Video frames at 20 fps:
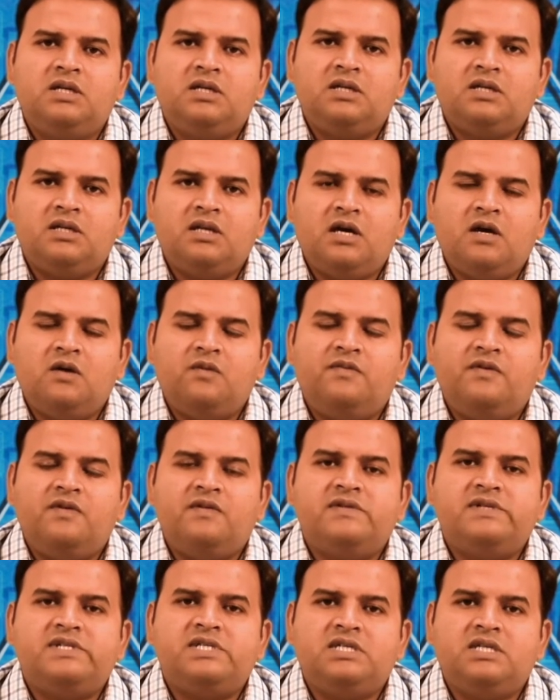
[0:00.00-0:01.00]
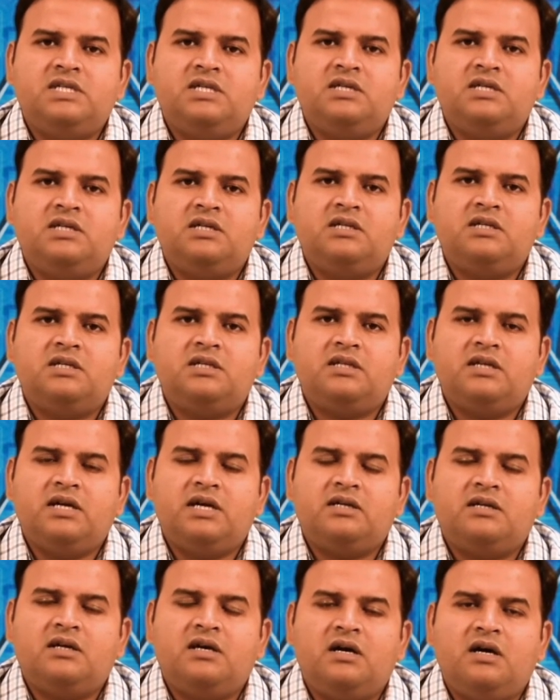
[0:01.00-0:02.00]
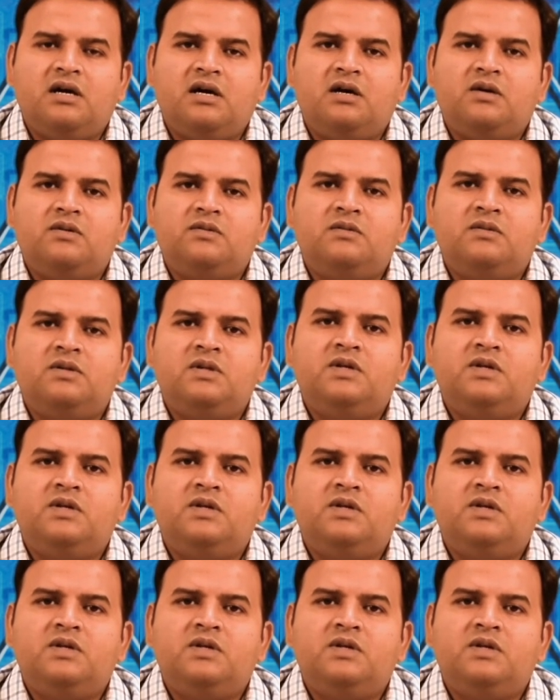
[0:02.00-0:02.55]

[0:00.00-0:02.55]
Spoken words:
Now, we will see that how